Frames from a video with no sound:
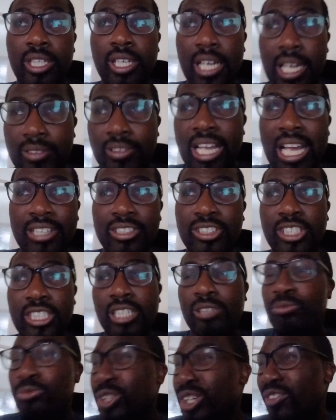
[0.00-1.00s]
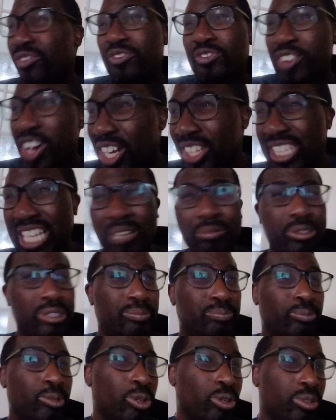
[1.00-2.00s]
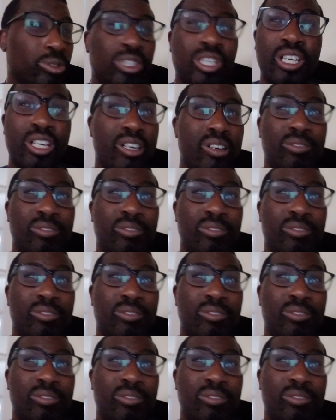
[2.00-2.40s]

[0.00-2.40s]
And that's it. You know, Fernand was more